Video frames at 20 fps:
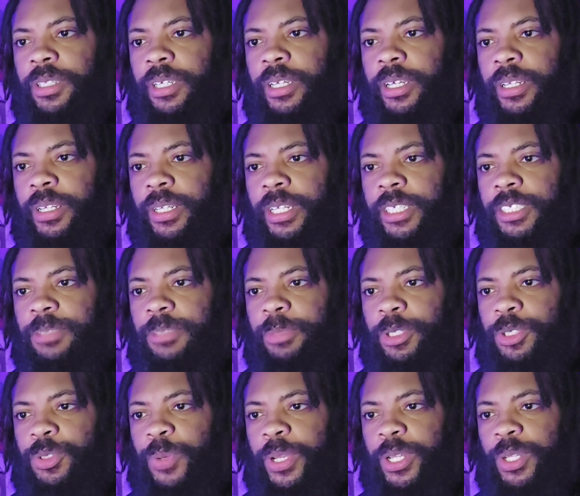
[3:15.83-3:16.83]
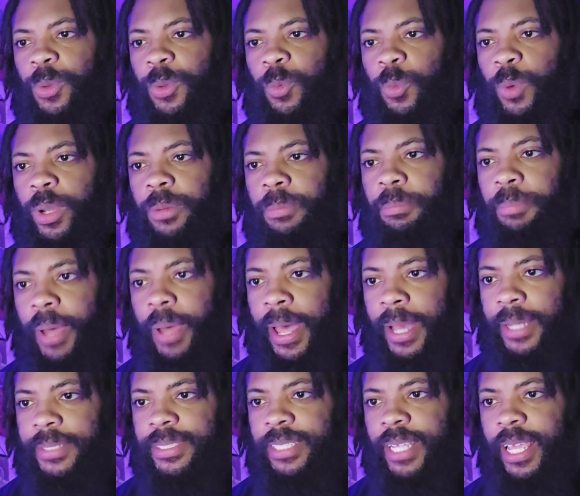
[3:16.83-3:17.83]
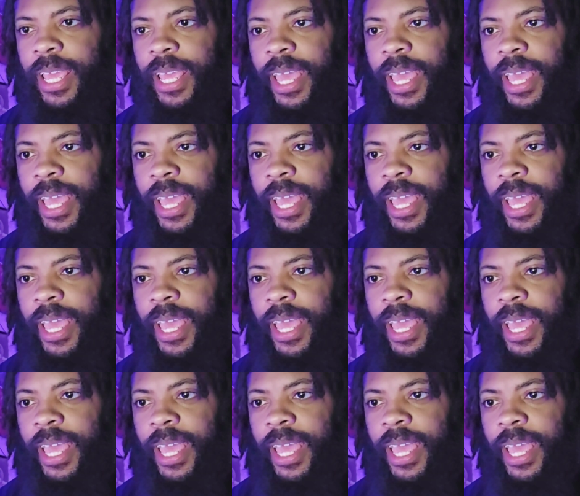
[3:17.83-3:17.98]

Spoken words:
the collision between the wooden box